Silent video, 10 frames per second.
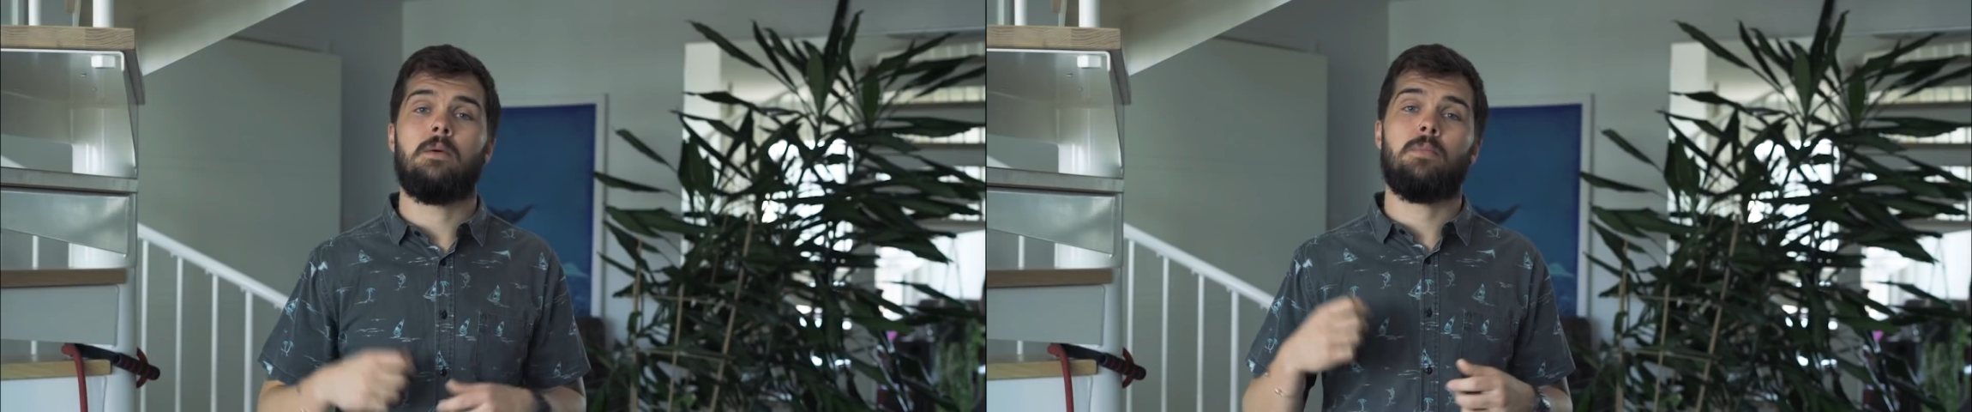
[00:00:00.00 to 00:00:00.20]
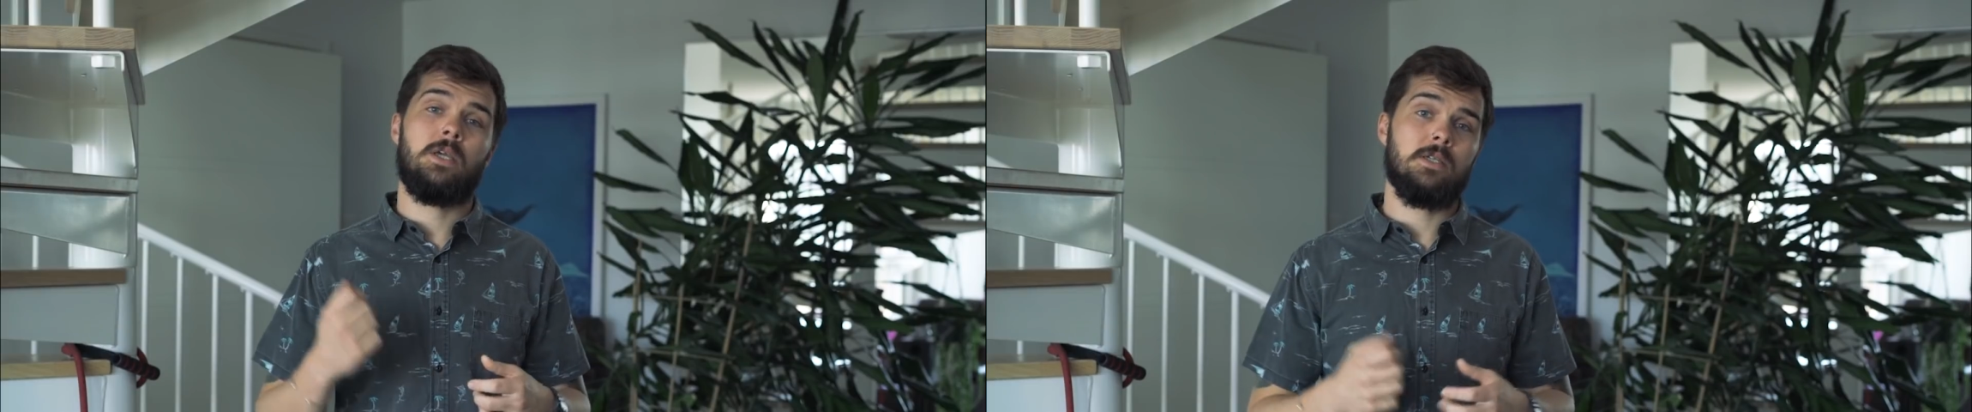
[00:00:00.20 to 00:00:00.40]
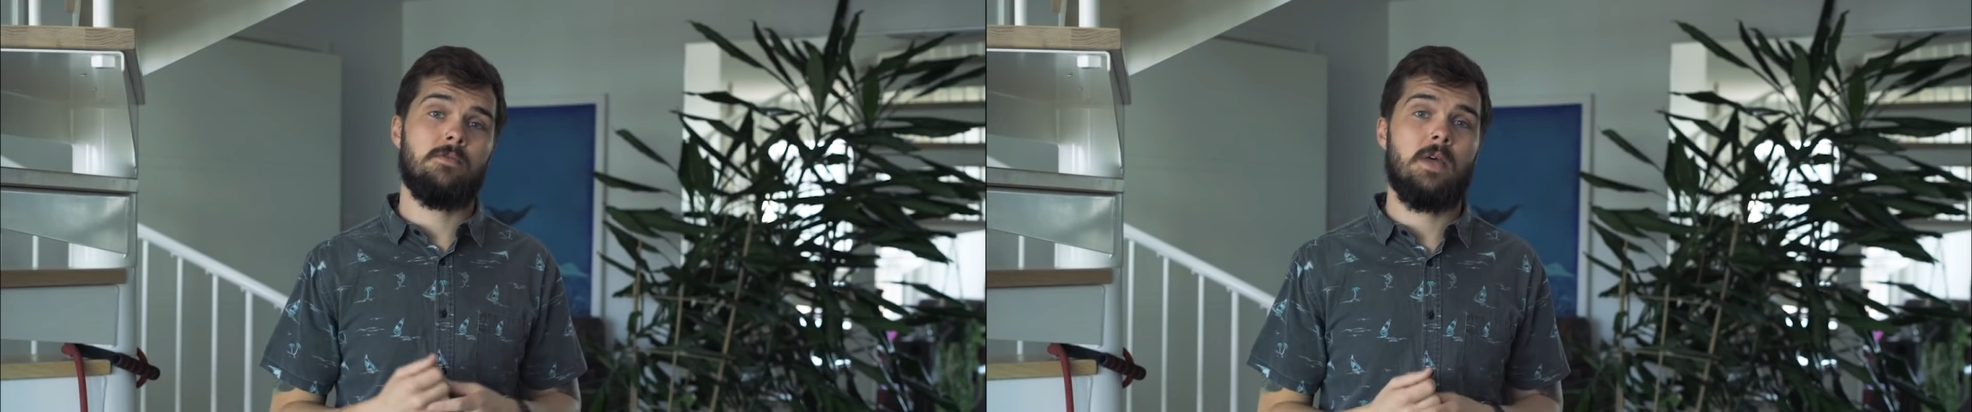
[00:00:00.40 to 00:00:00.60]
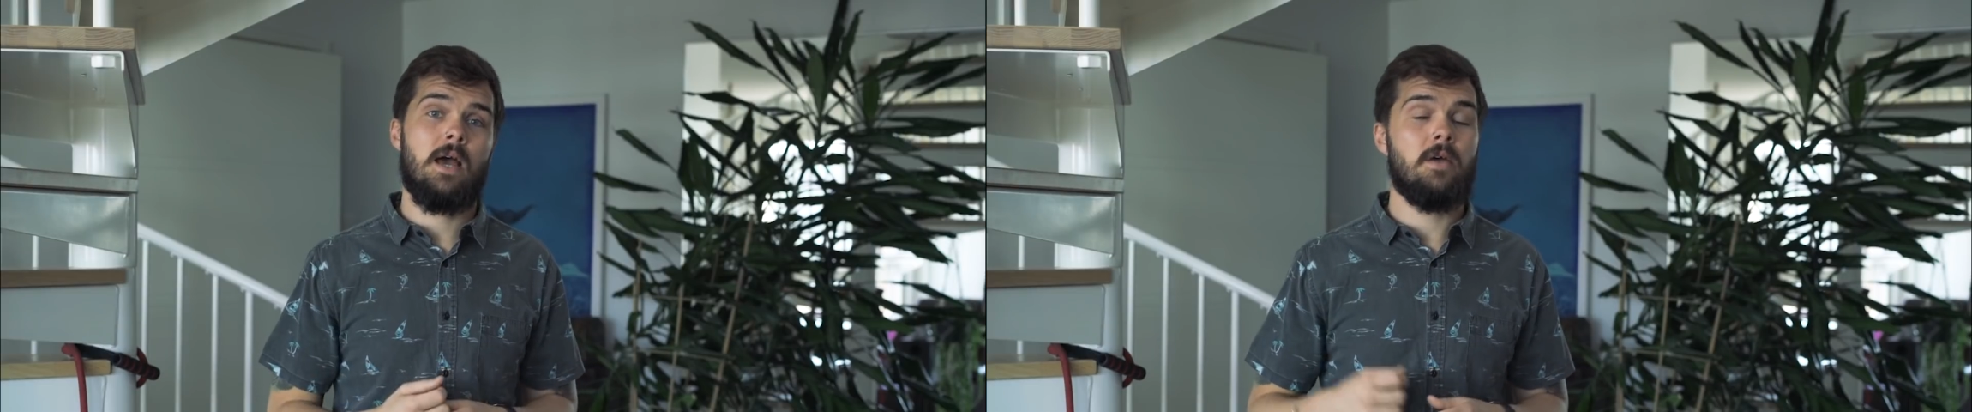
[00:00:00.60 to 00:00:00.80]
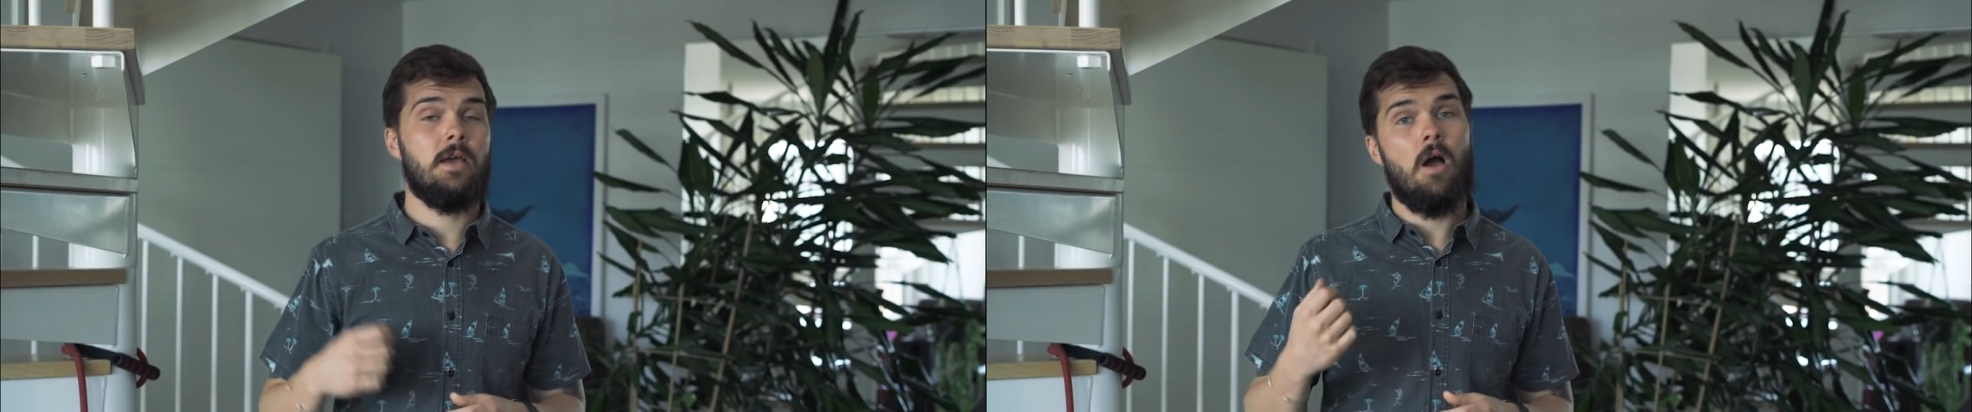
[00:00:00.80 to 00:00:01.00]
Because of
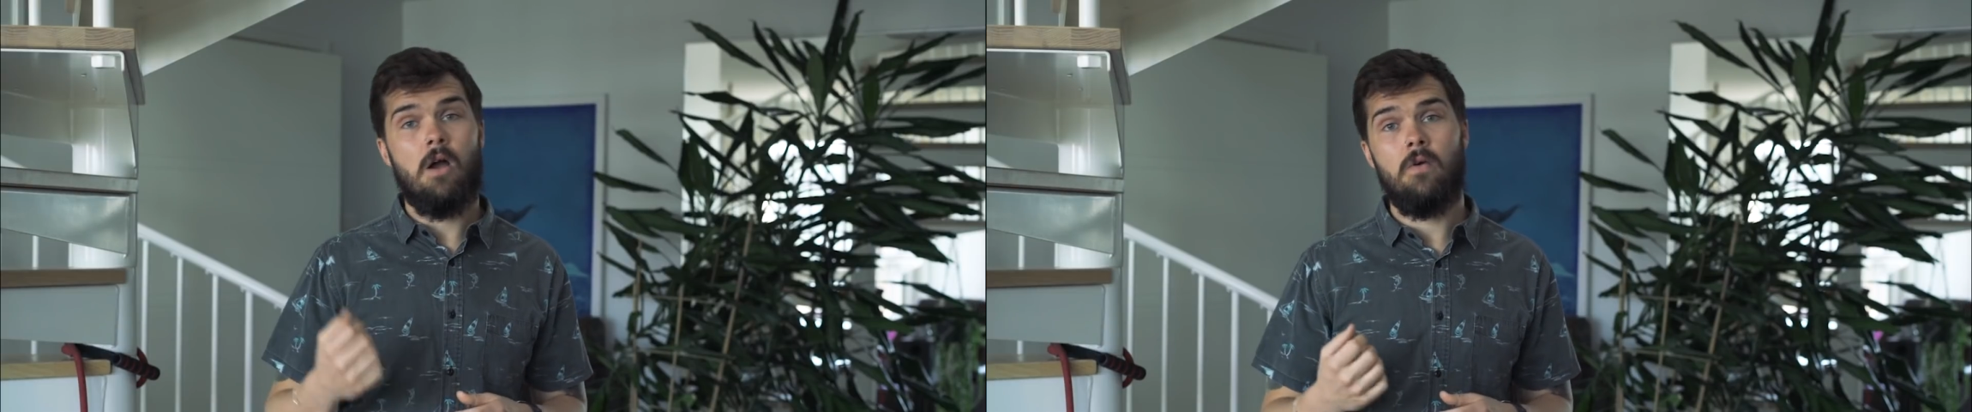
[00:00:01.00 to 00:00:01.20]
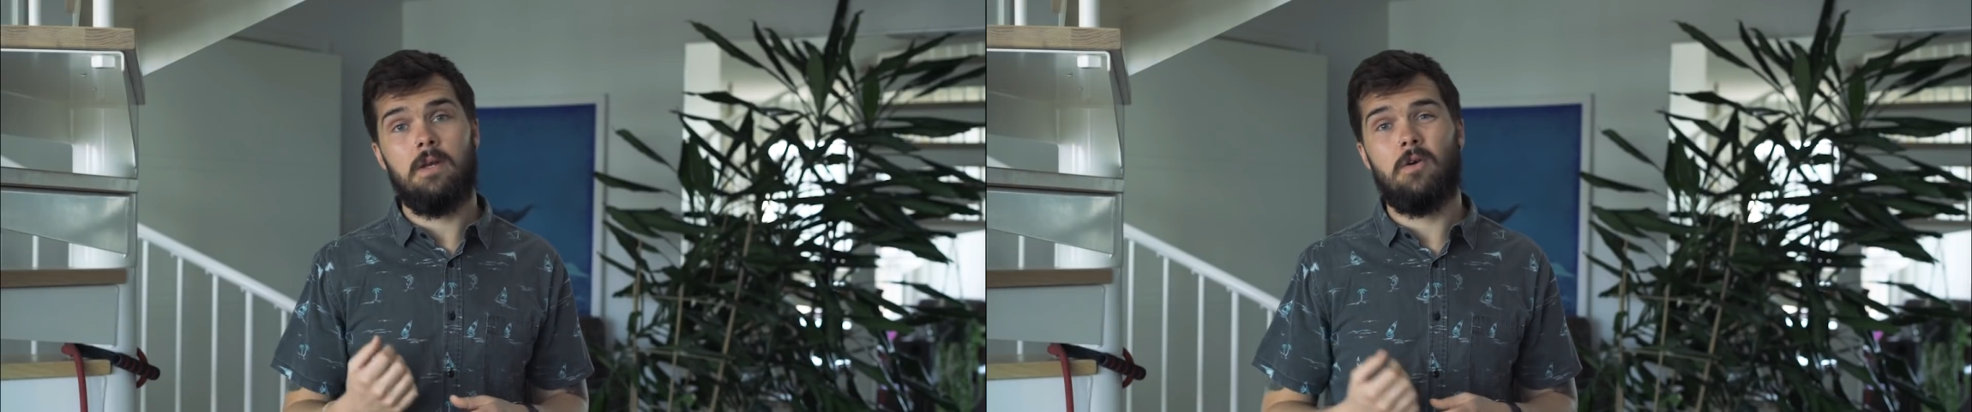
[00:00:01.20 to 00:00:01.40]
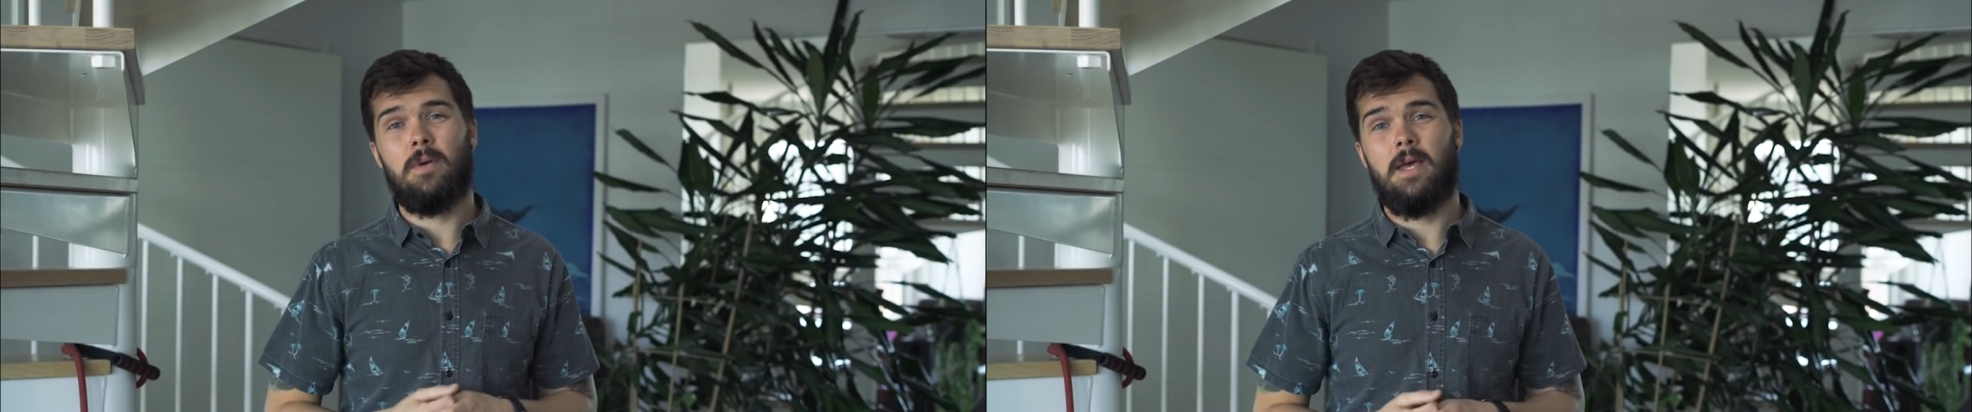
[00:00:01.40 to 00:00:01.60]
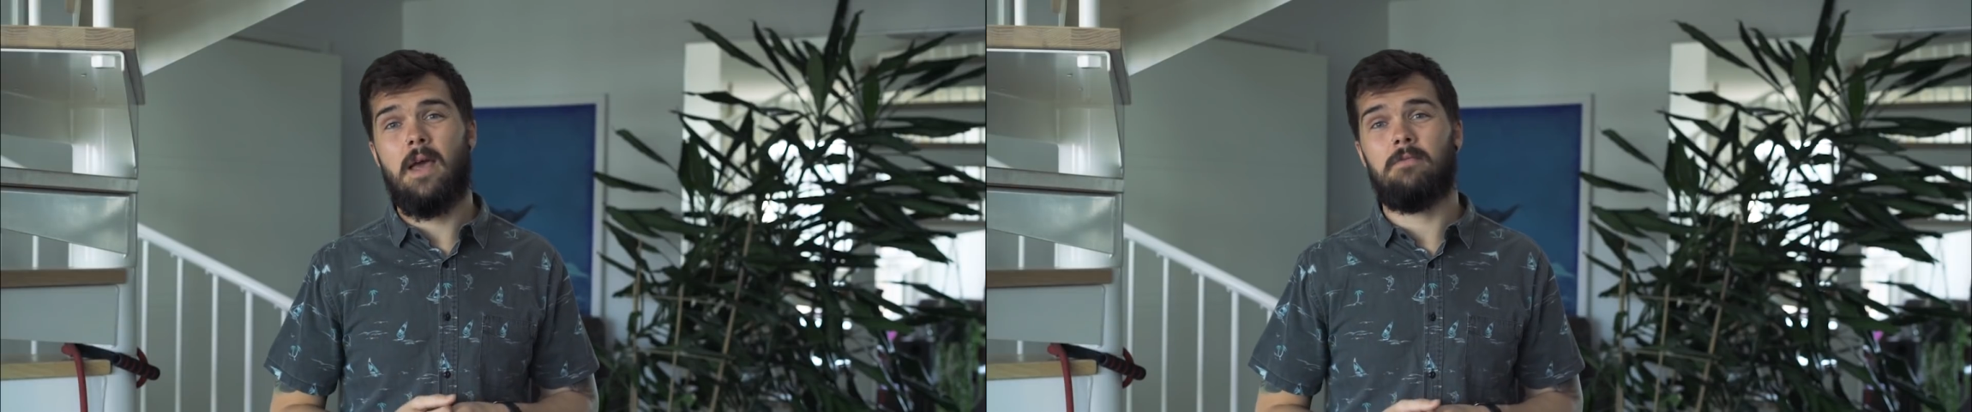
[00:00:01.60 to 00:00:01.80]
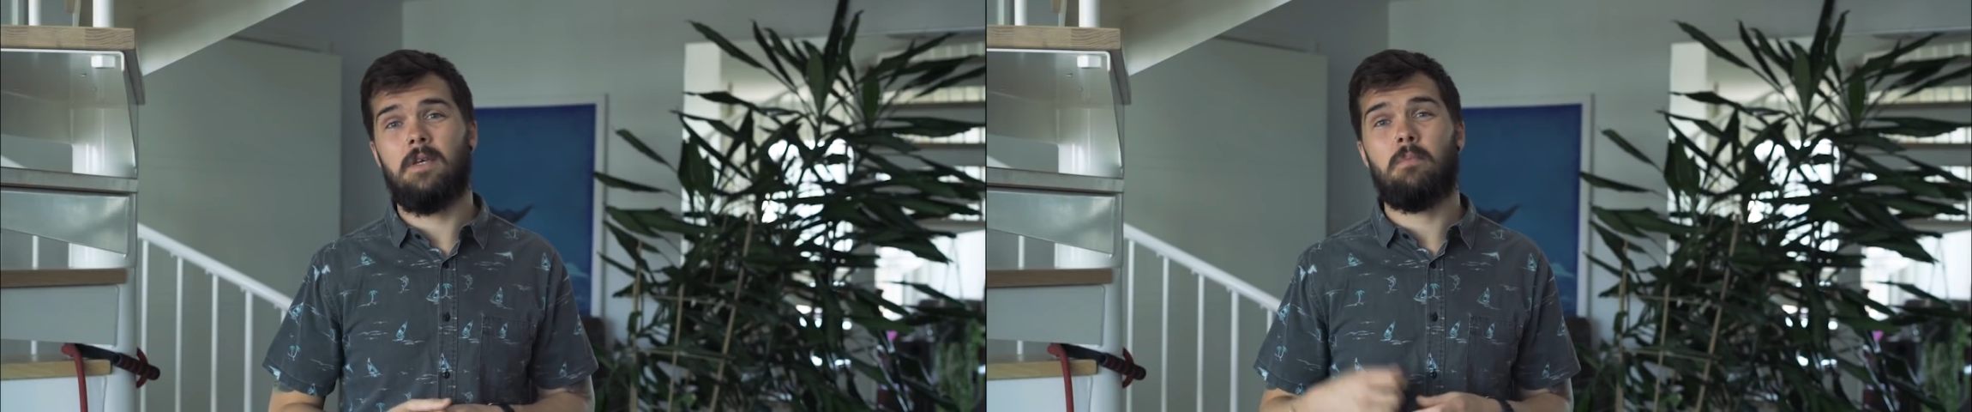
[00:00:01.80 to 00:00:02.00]
that, they are a little bit
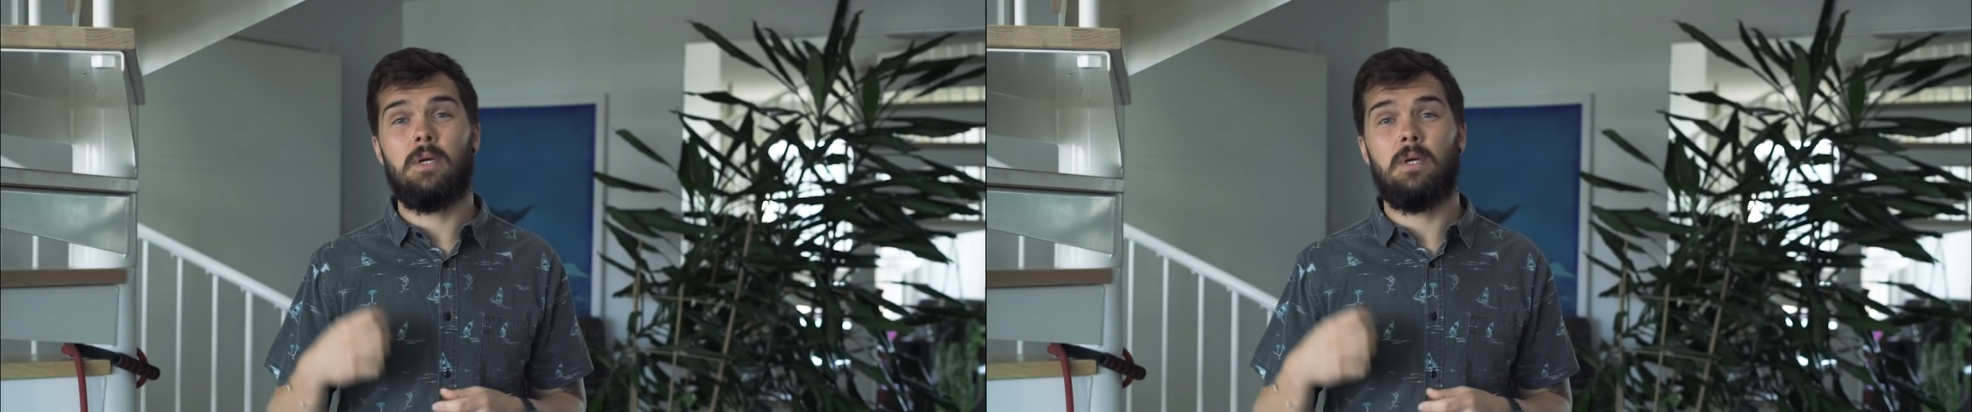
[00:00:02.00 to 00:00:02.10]
heavier,